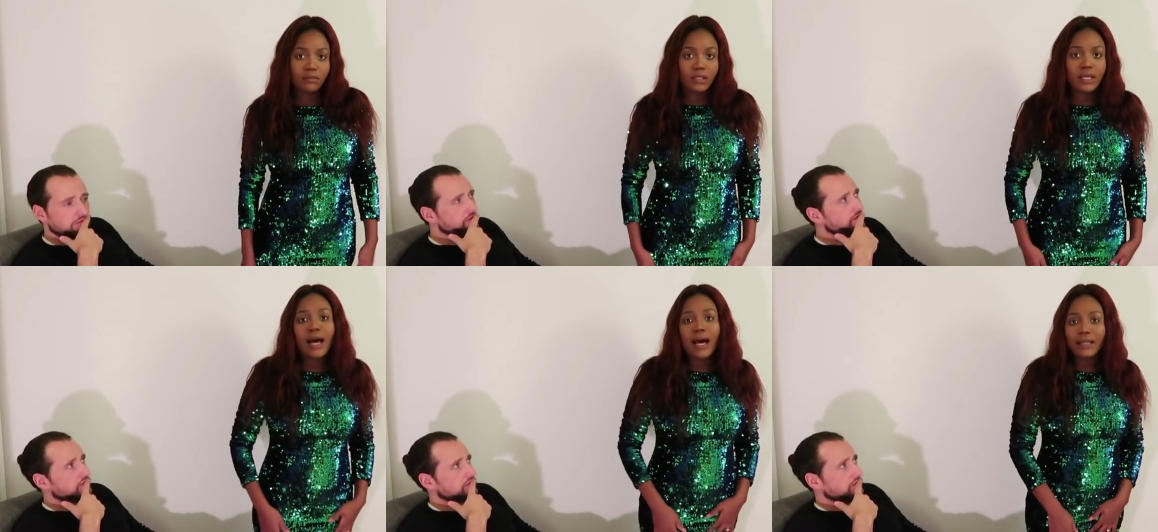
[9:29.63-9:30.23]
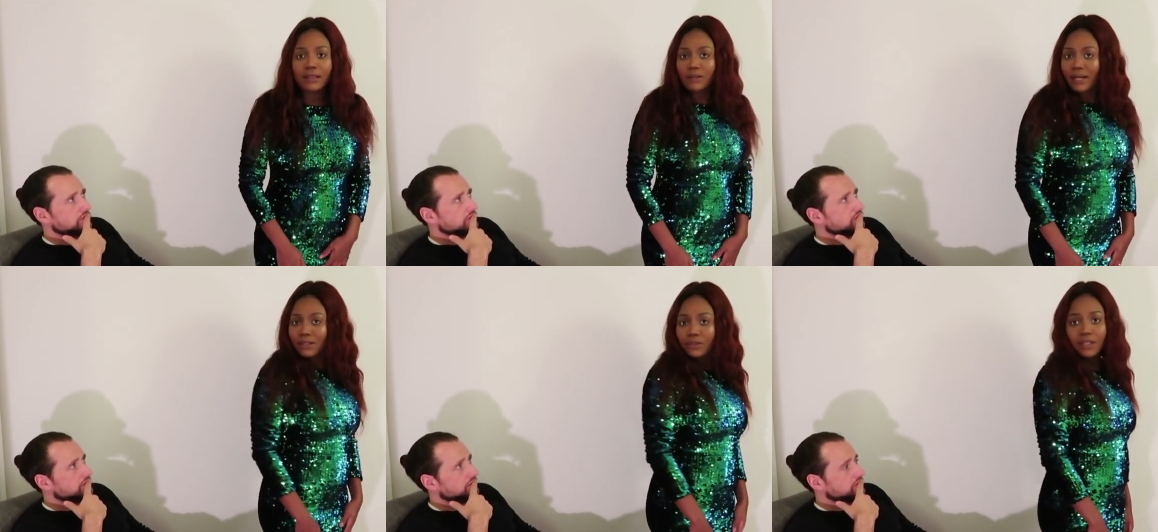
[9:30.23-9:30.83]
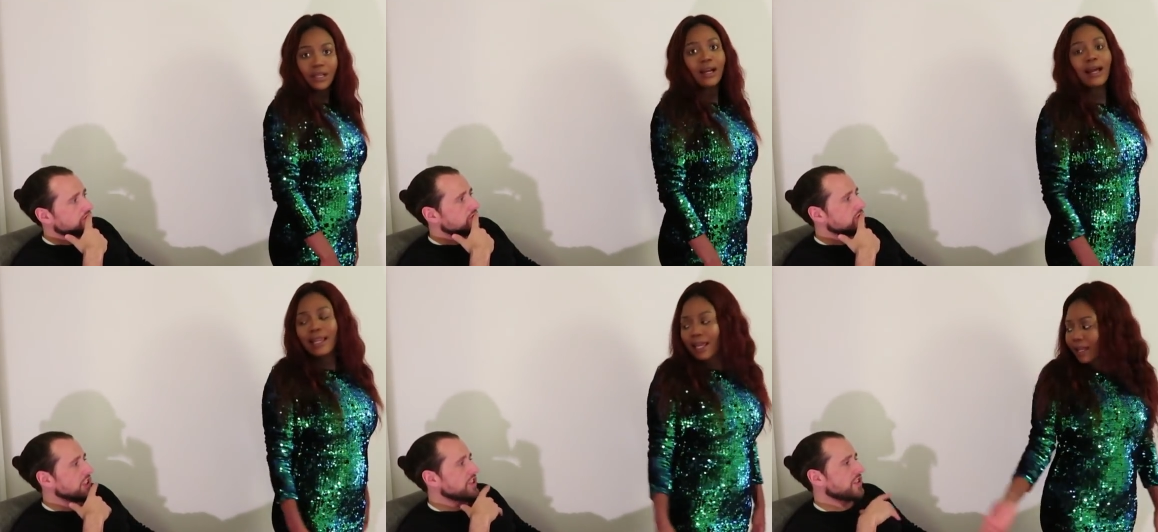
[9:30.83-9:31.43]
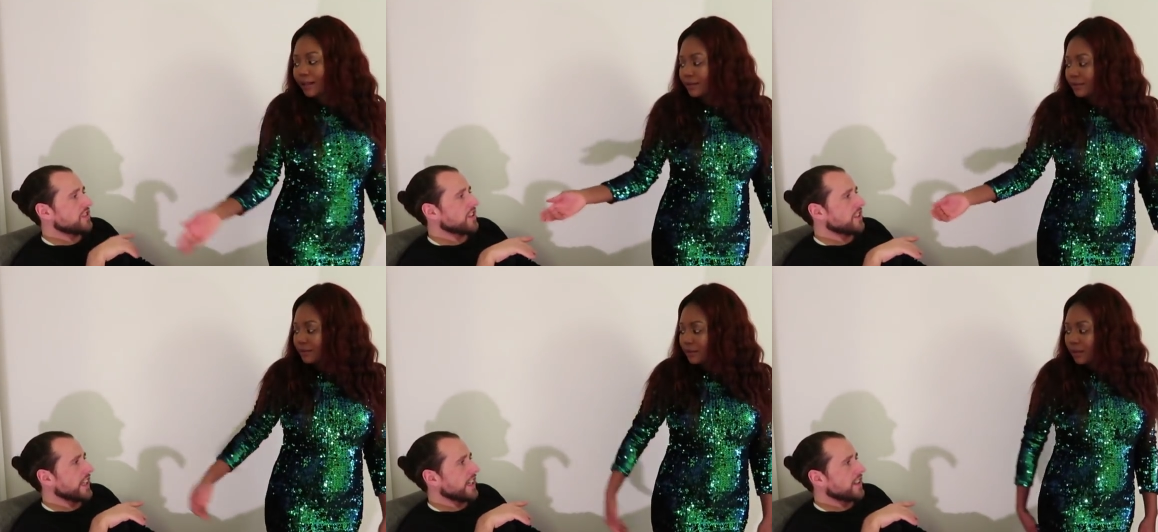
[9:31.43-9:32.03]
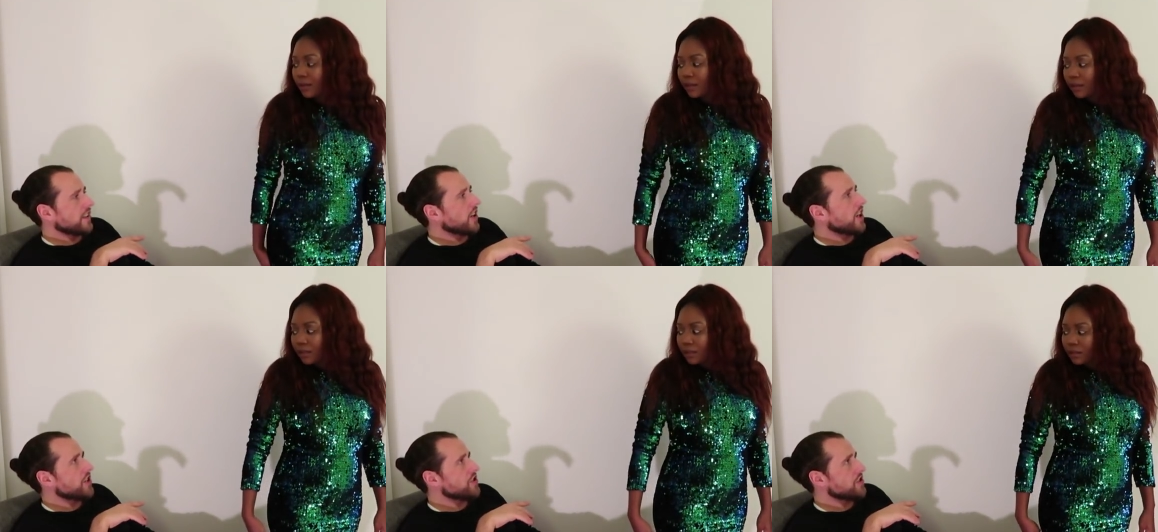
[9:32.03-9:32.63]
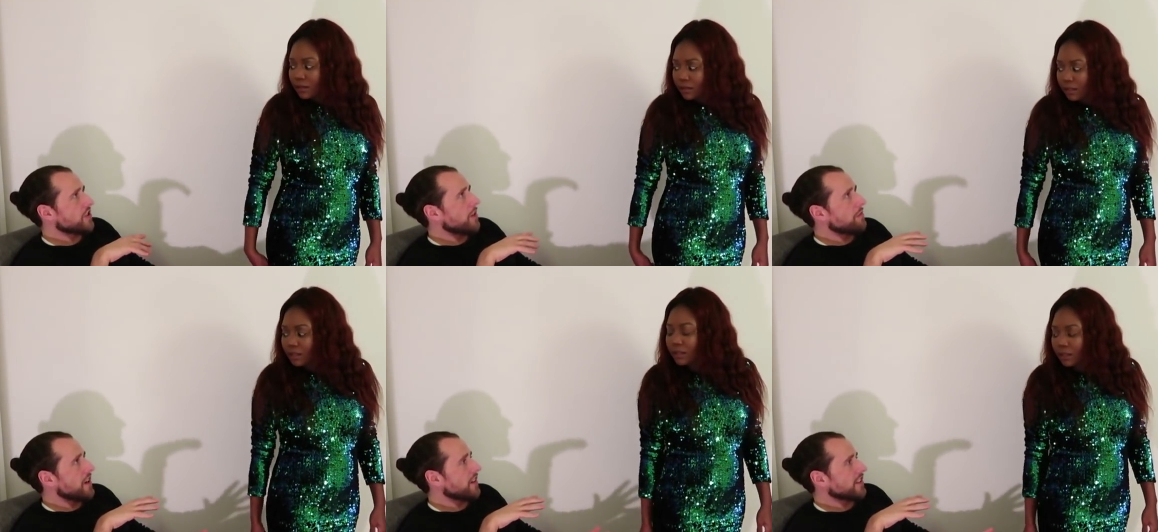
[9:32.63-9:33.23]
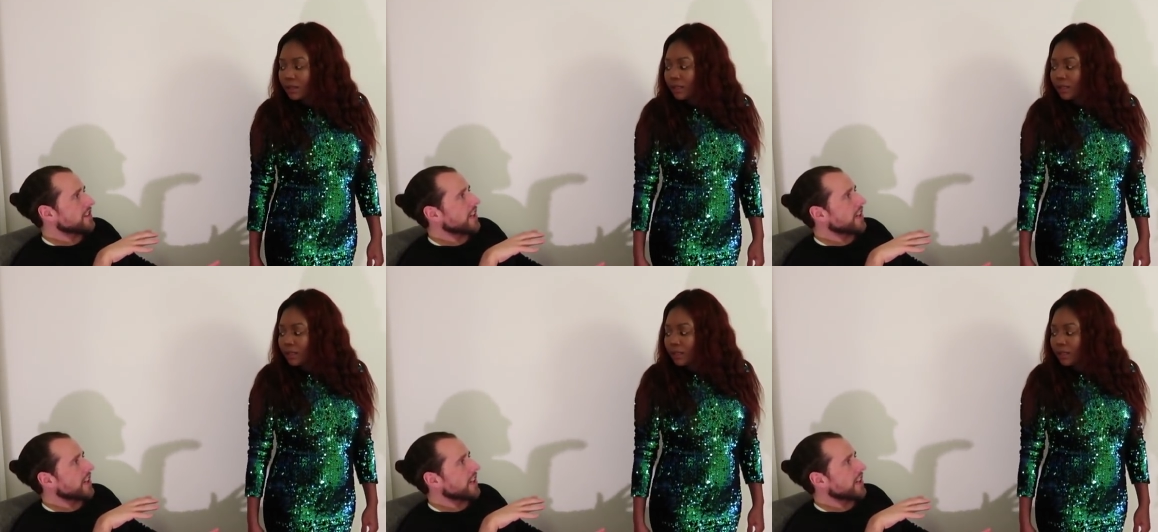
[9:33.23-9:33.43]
Speaker 1: Yeah, I, I do think. And this I, is not like large American